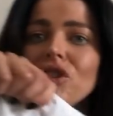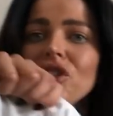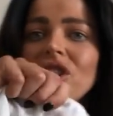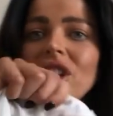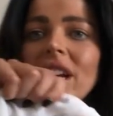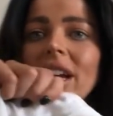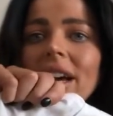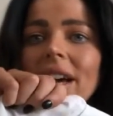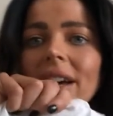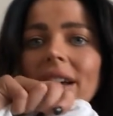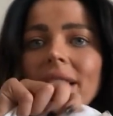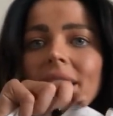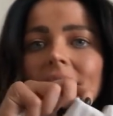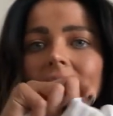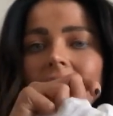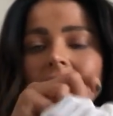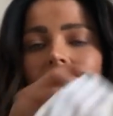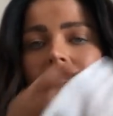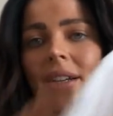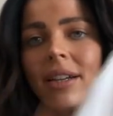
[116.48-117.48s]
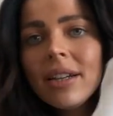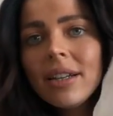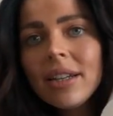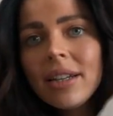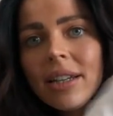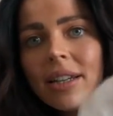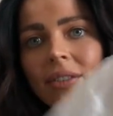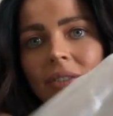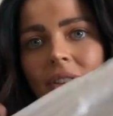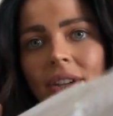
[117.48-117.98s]
sheer,
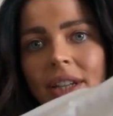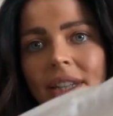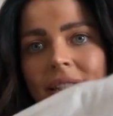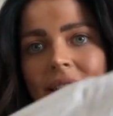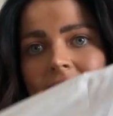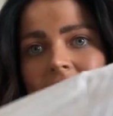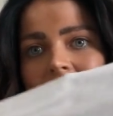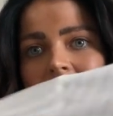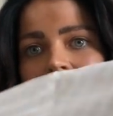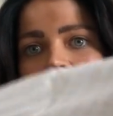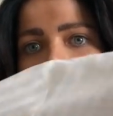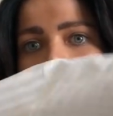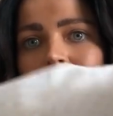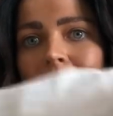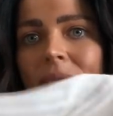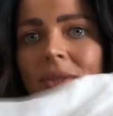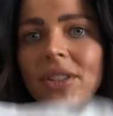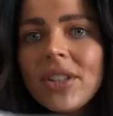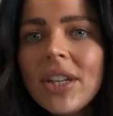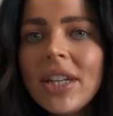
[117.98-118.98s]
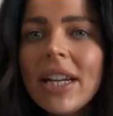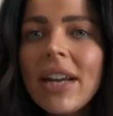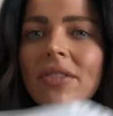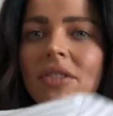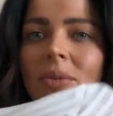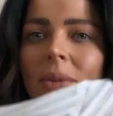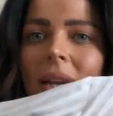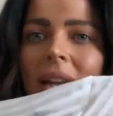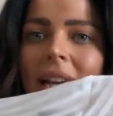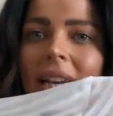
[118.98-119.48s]
you can see. So you'd
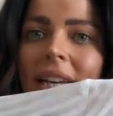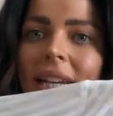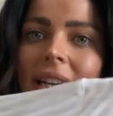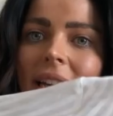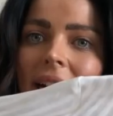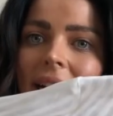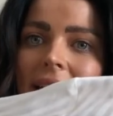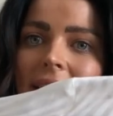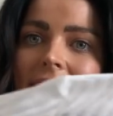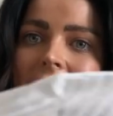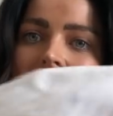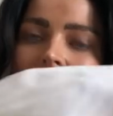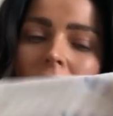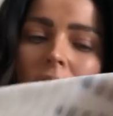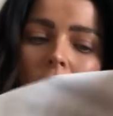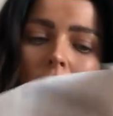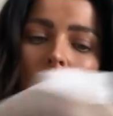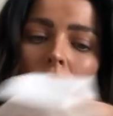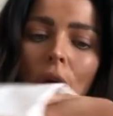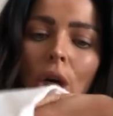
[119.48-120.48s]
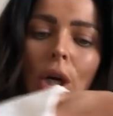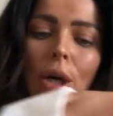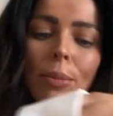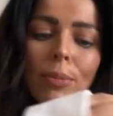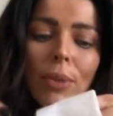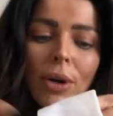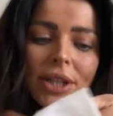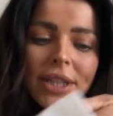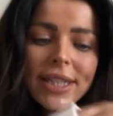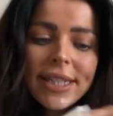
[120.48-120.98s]
have to wear like a nice little
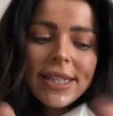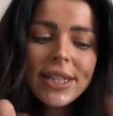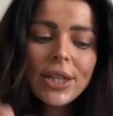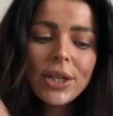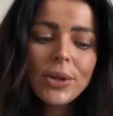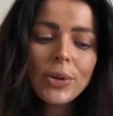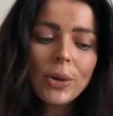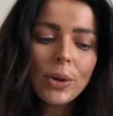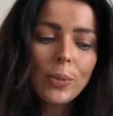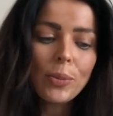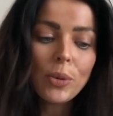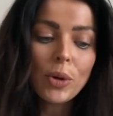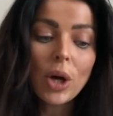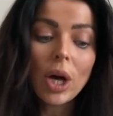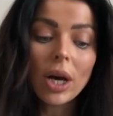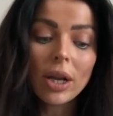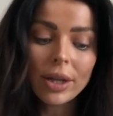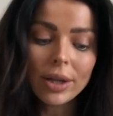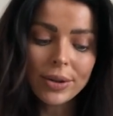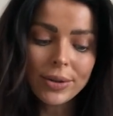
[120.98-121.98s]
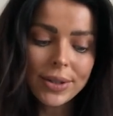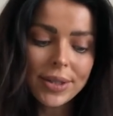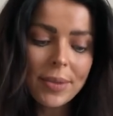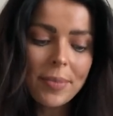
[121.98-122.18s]
bodysuit or bralette or